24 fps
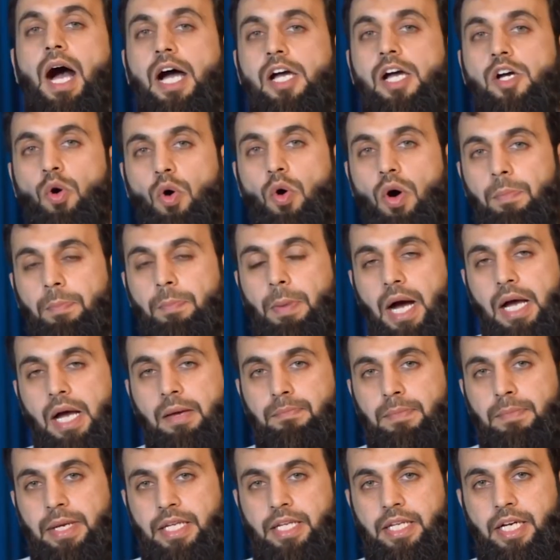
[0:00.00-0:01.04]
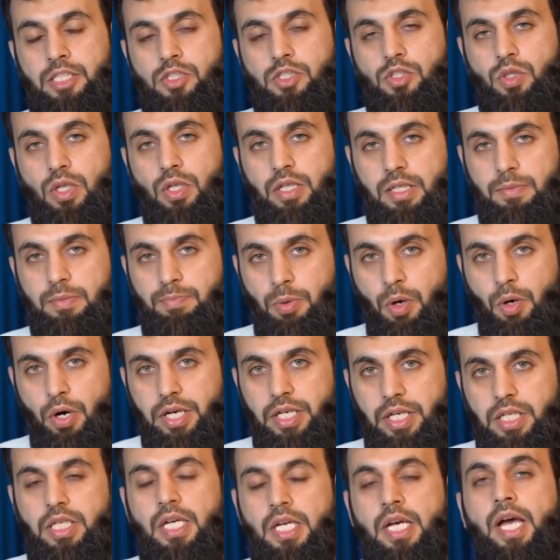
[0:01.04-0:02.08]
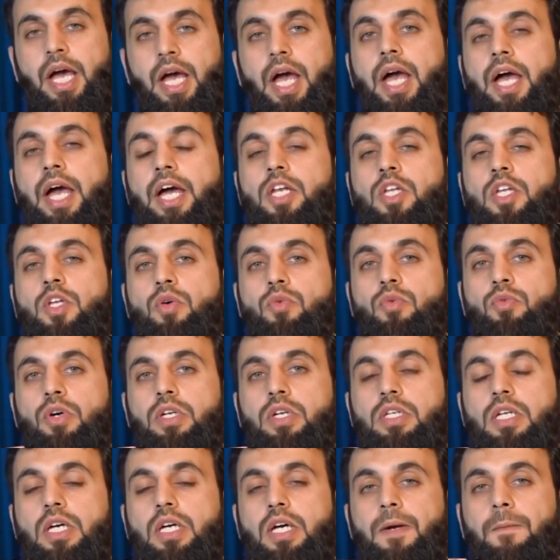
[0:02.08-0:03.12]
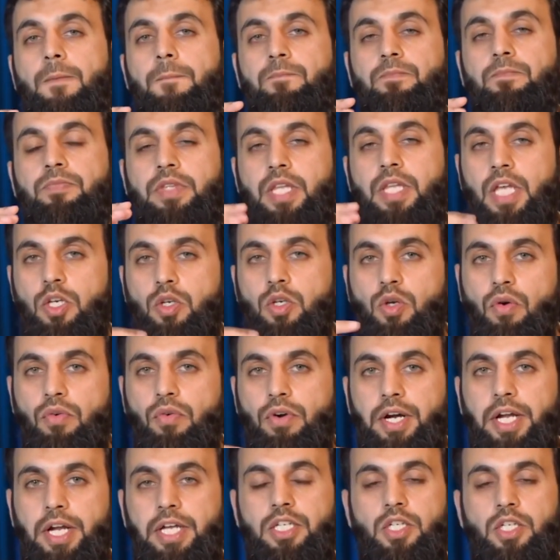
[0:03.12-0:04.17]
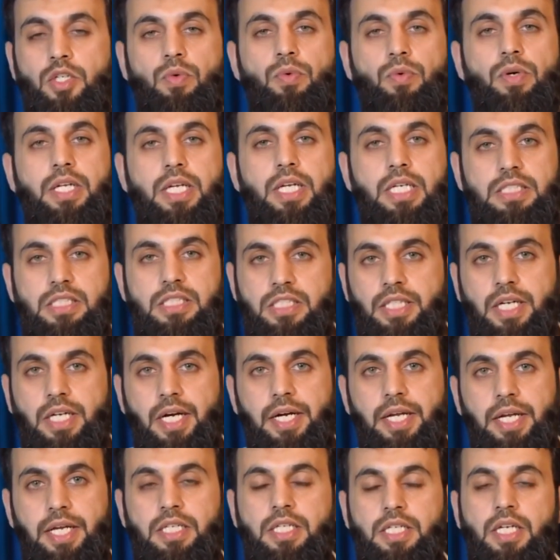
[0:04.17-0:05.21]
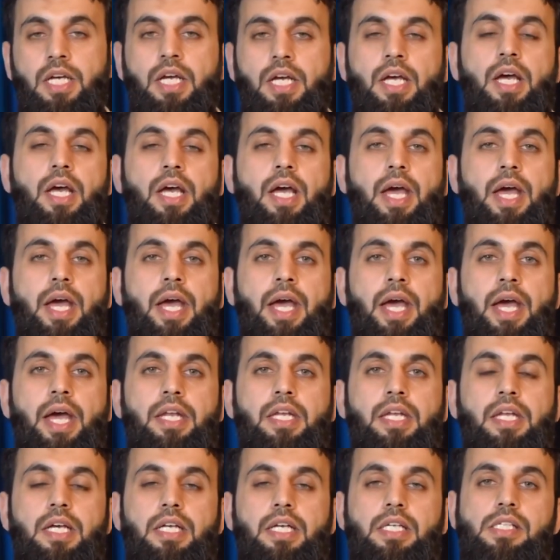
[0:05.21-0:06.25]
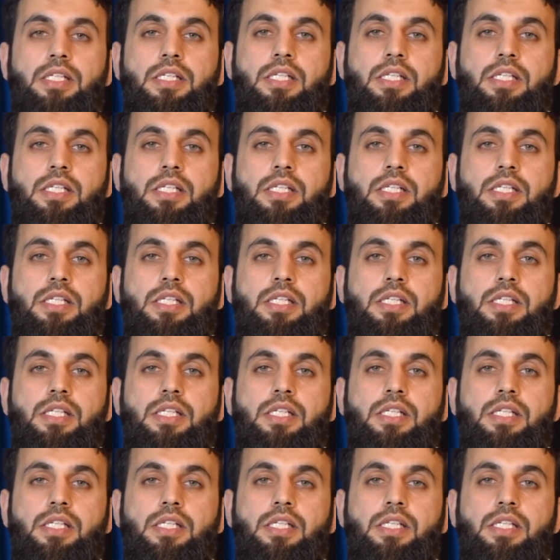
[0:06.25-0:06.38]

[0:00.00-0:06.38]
I hope I made a solid point and you would think over it, you would consider it and